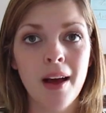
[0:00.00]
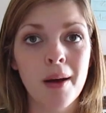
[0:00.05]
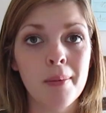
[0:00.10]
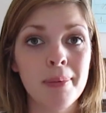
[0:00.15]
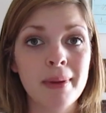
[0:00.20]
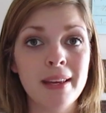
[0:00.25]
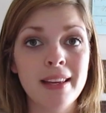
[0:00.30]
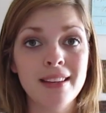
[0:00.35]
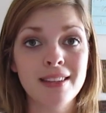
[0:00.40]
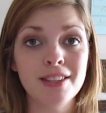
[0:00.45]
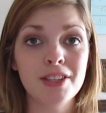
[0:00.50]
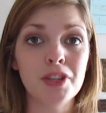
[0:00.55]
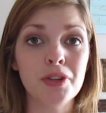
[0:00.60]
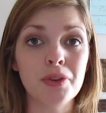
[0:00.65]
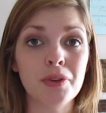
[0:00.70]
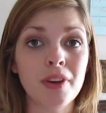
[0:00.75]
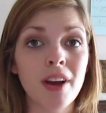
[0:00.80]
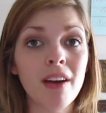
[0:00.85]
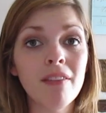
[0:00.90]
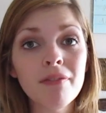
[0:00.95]
helping
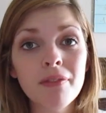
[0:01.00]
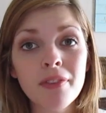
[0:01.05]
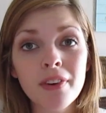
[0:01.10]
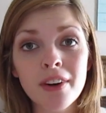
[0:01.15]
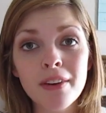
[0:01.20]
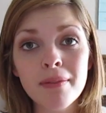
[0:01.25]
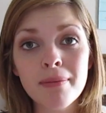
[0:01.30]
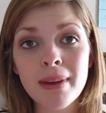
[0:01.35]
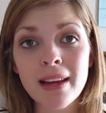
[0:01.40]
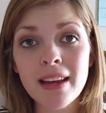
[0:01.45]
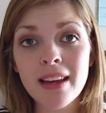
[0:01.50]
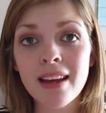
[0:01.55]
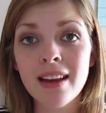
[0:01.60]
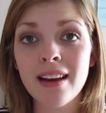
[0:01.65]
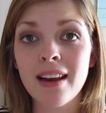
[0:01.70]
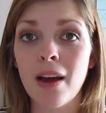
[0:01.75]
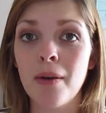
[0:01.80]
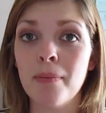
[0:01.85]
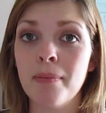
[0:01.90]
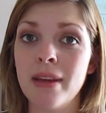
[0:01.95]
to comfort me
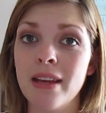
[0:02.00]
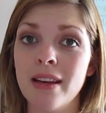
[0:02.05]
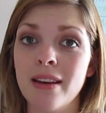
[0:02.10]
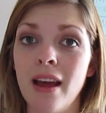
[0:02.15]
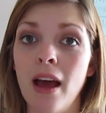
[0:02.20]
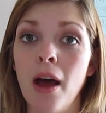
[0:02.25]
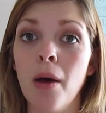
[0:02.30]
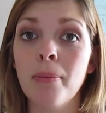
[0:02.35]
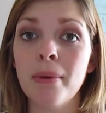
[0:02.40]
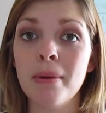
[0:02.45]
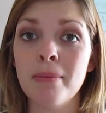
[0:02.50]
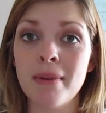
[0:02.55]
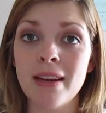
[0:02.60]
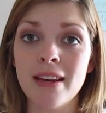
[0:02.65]
and helping